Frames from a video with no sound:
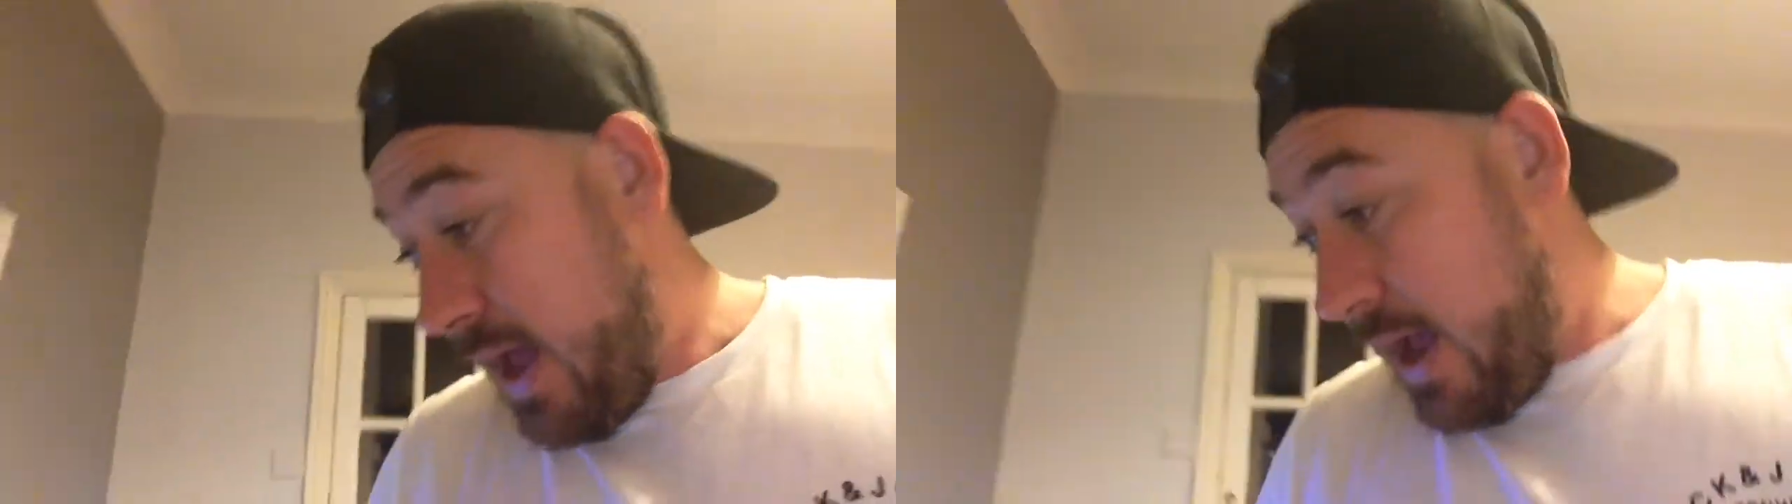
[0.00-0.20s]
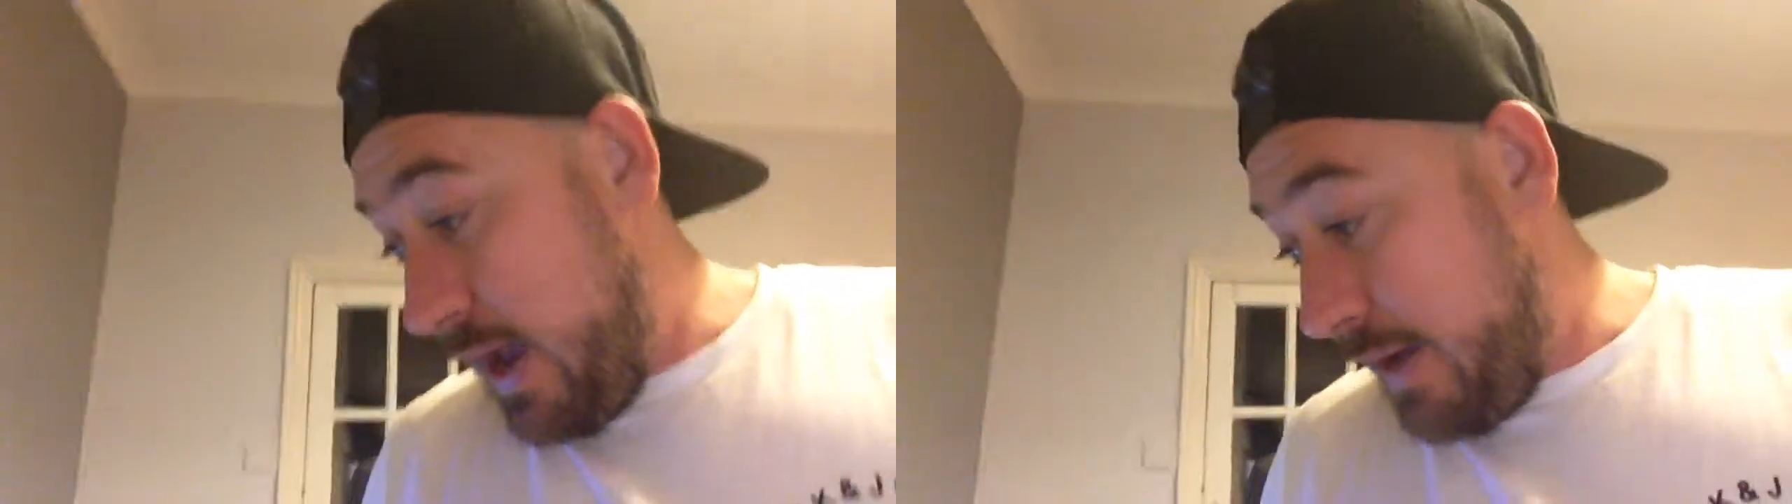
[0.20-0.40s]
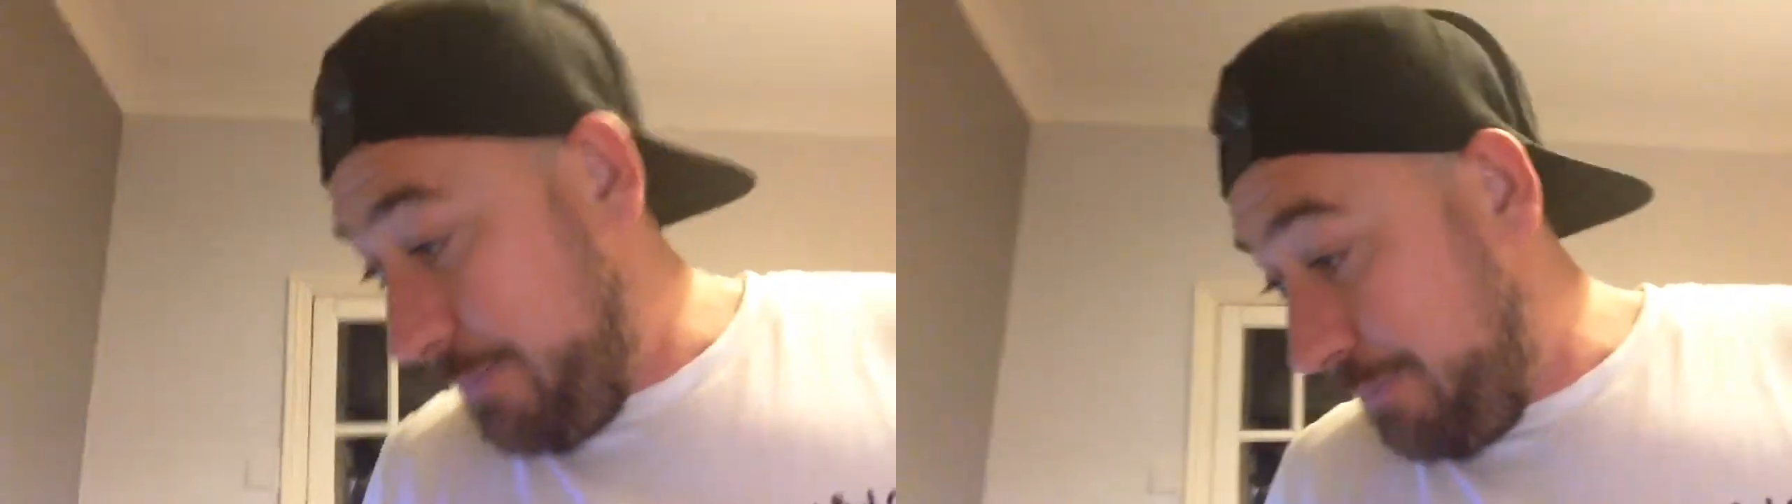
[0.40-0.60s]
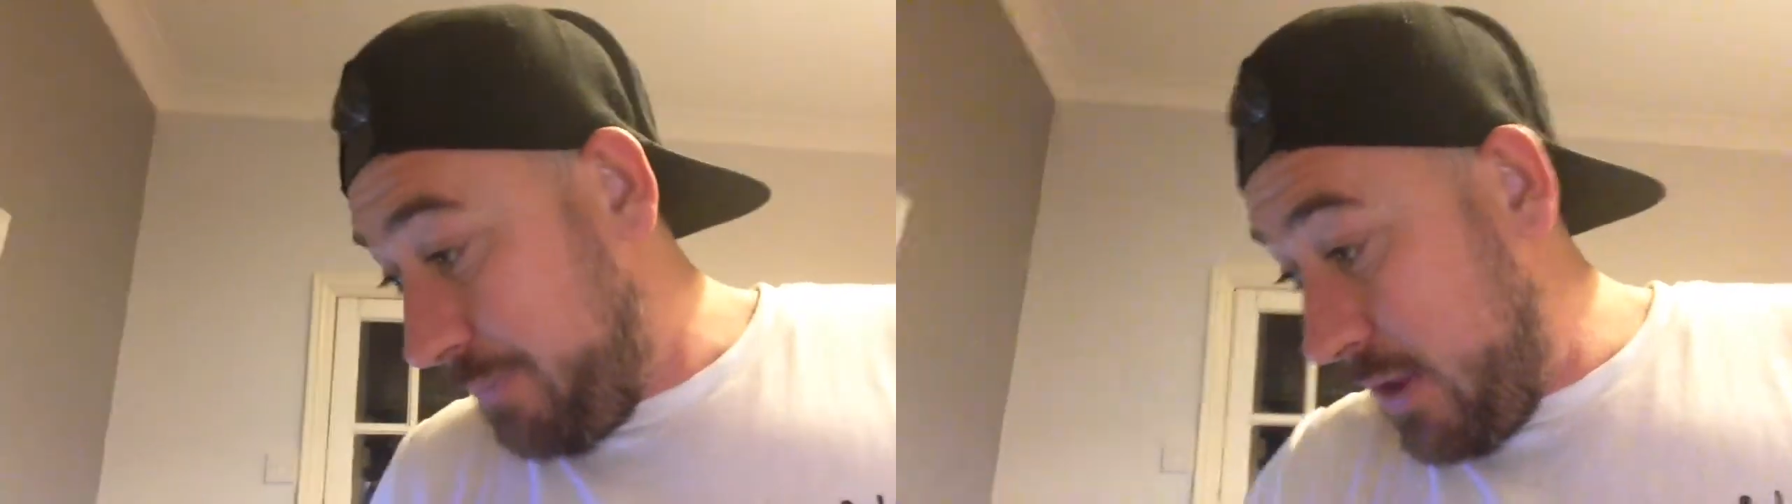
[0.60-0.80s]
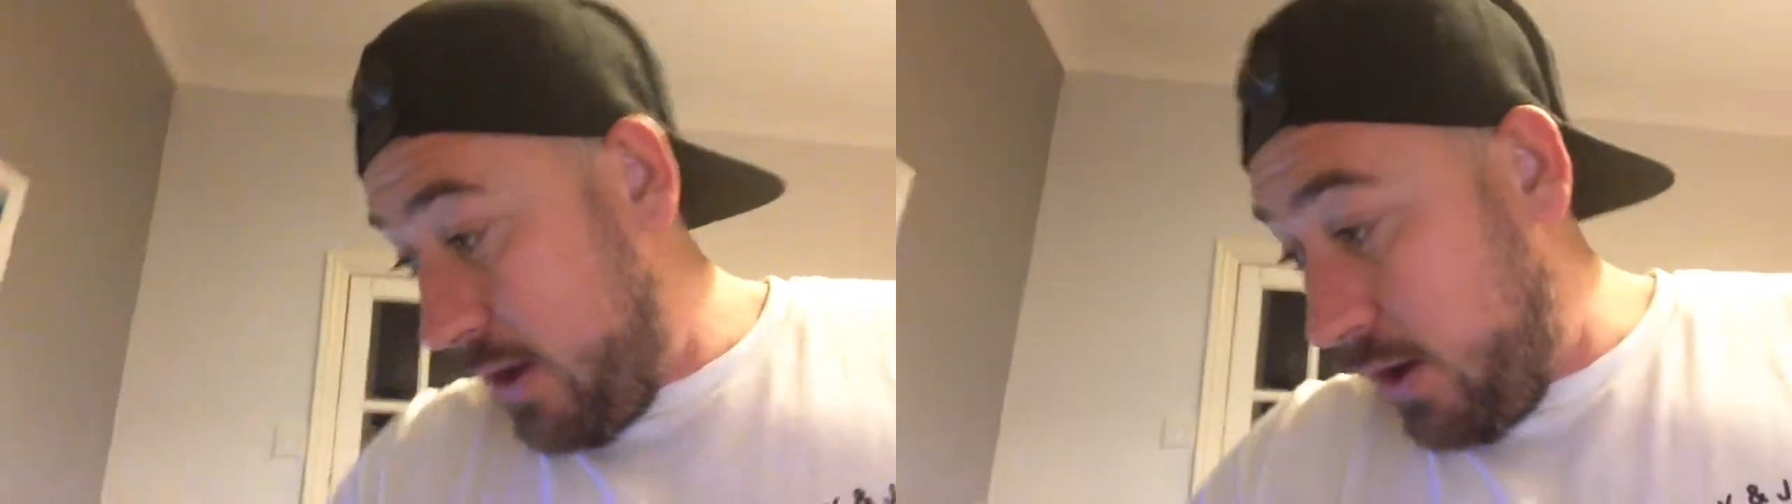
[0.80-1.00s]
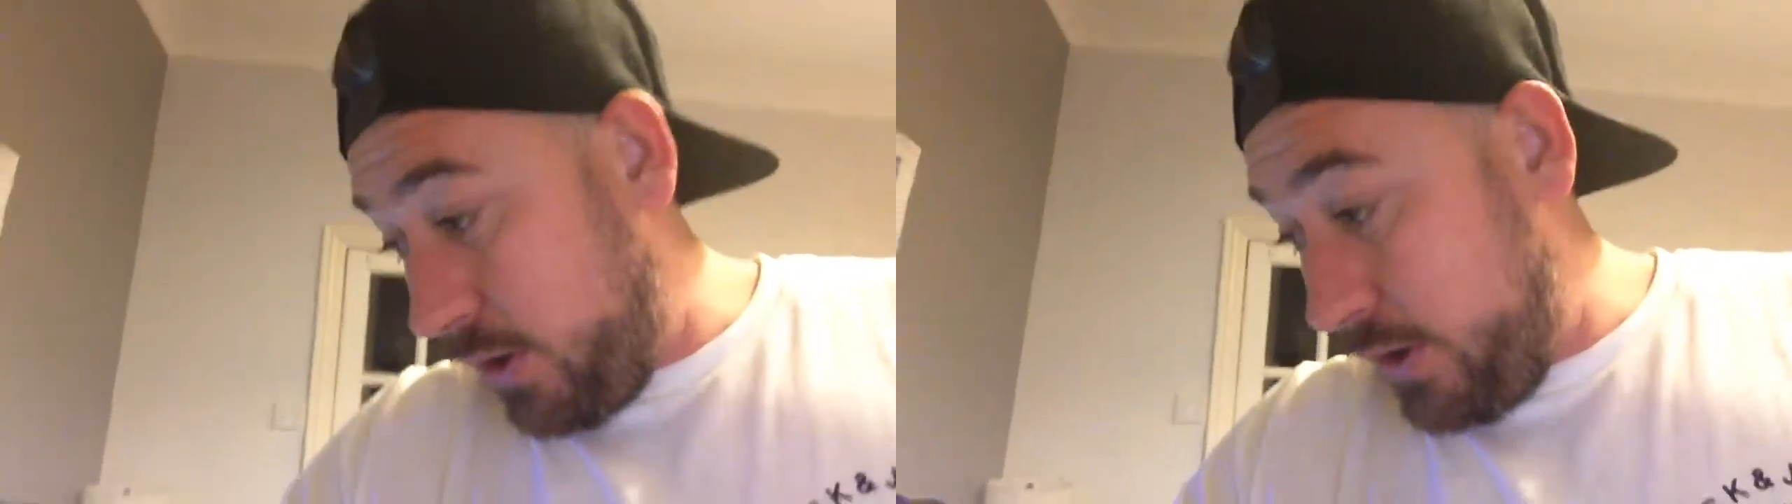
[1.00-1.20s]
I